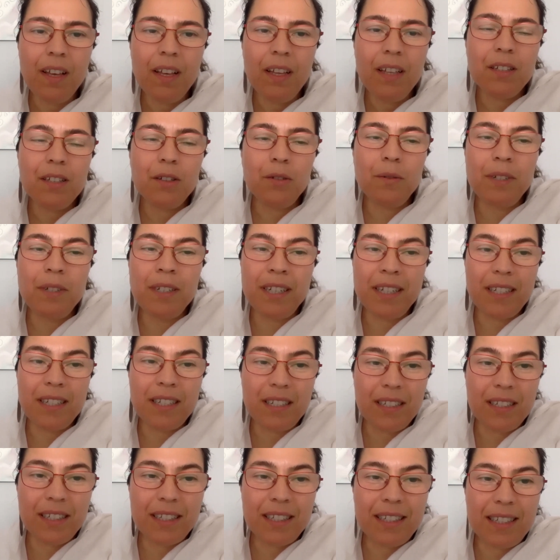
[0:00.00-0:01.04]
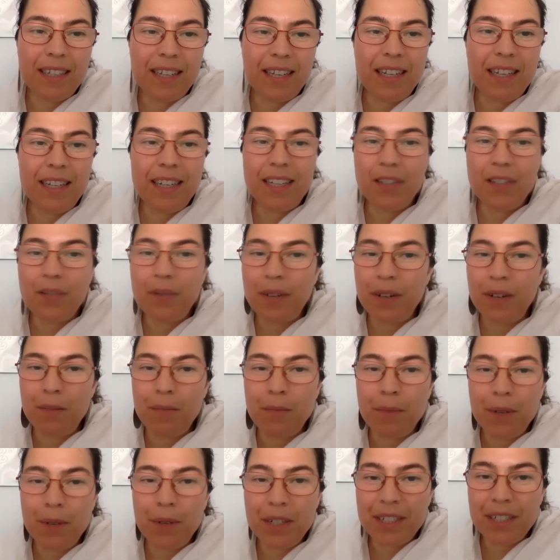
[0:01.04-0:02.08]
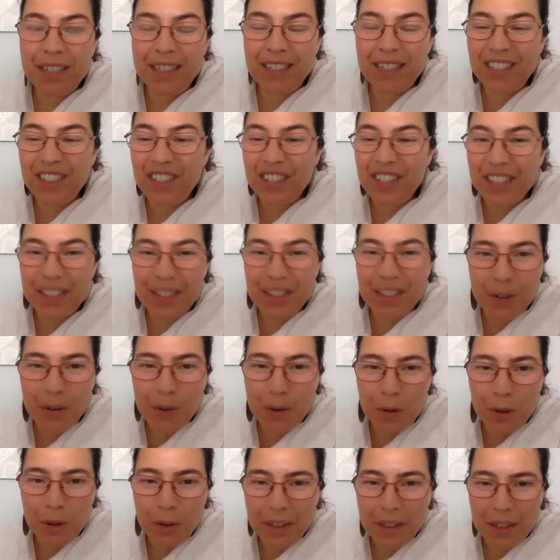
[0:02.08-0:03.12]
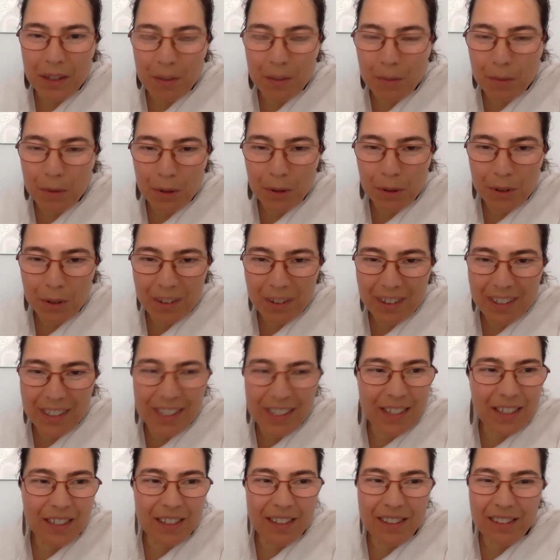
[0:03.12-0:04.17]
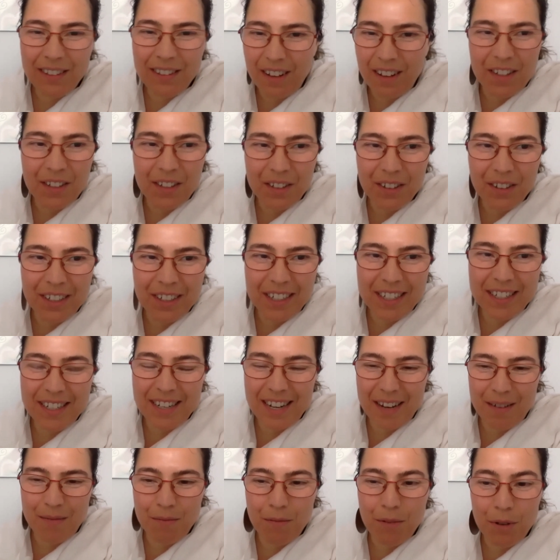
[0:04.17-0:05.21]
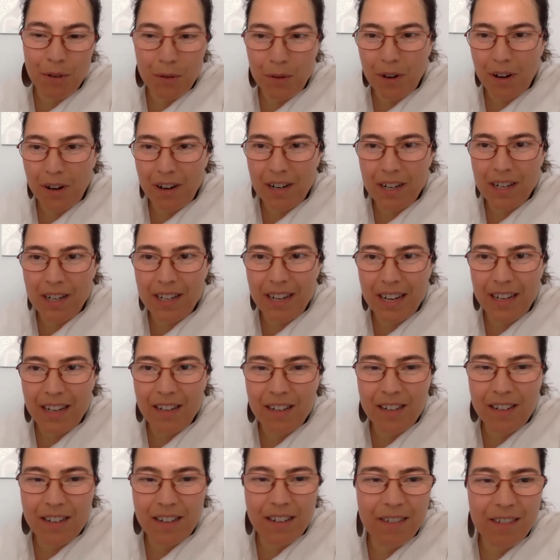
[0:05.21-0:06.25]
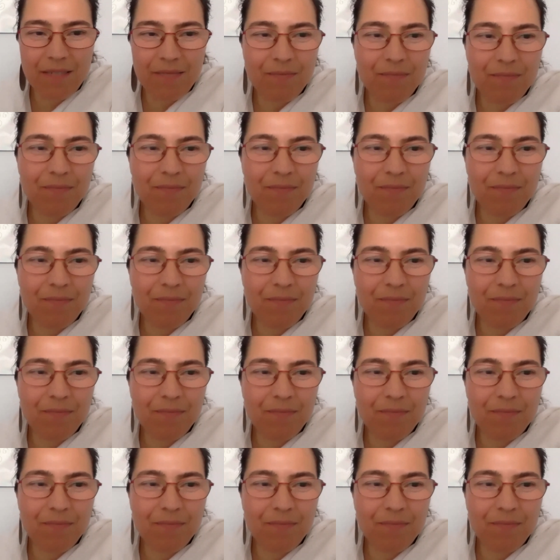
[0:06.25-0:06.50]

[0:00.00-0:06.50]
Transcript: So we need to see that when a person drills a hole in a boat, it's not only them who are in danger.